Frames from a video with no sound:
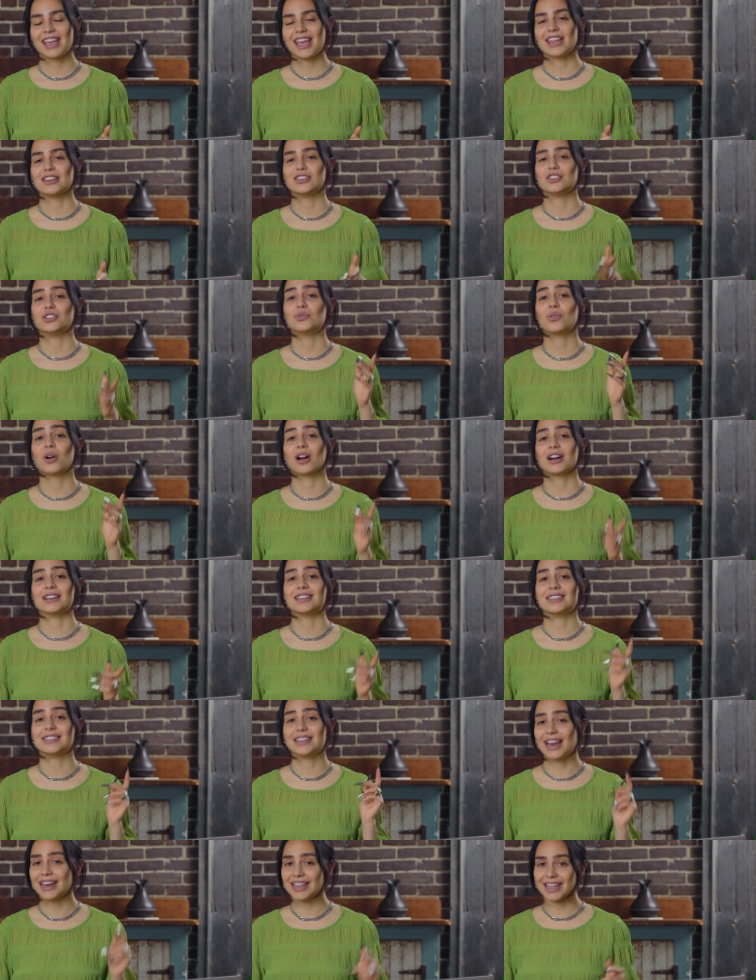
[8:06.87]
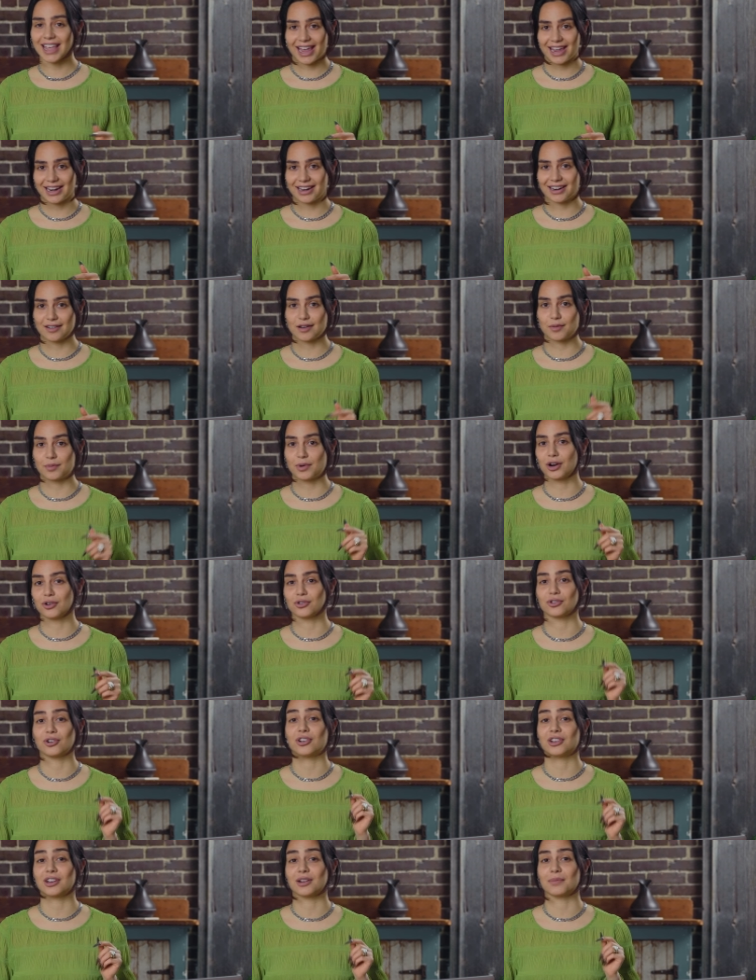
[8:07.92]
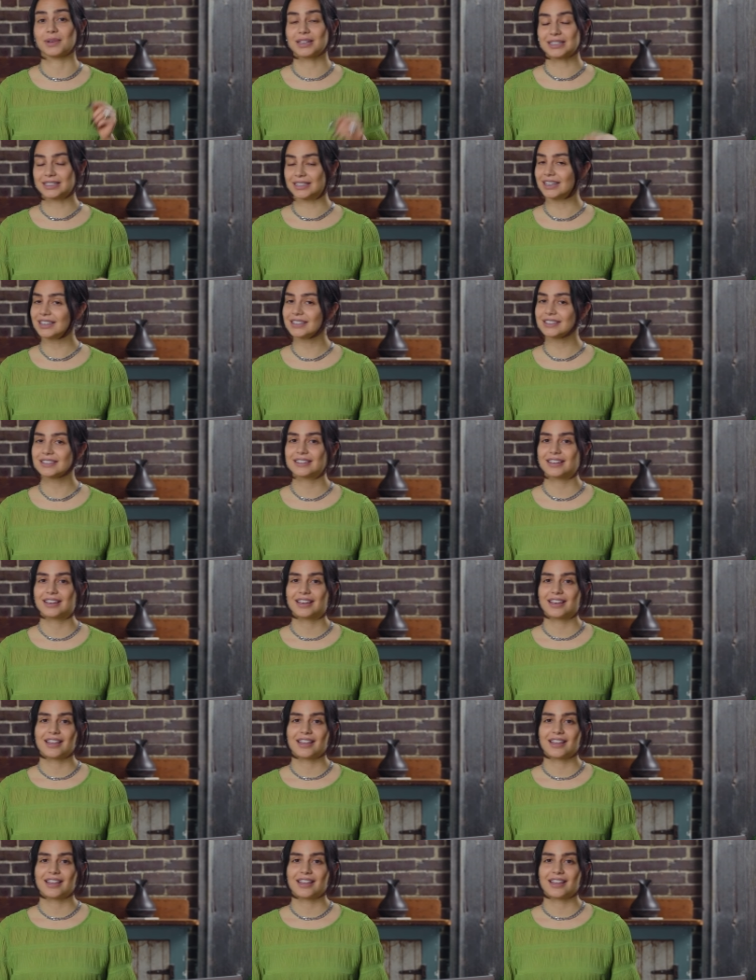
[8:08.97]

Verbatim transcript: and you are dedicated about growing your business,